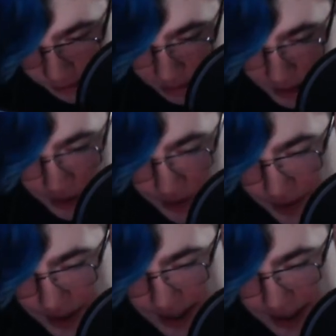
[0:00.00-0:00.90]
What's your
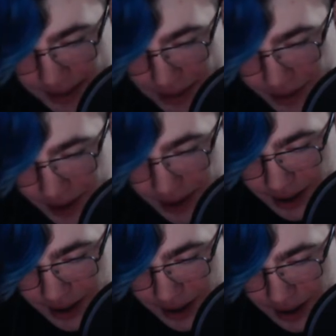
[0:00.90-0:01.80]
favorite Disney movie?
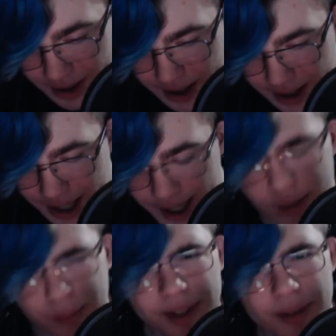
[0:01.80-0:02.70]
I
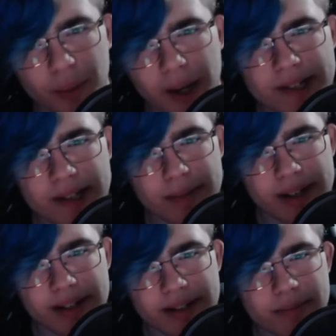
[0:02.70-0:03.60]
don't really watch that many
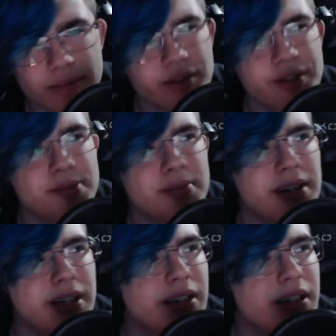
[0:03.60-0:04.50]
Disney movies, but